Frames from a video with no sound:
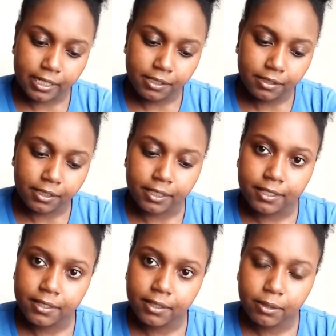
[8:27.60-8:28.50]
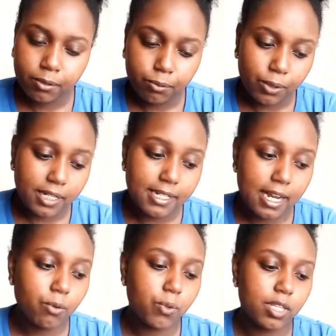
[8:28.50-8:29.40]
Yes, we are
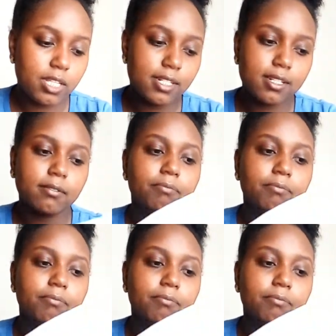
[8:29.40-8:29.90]
done with this.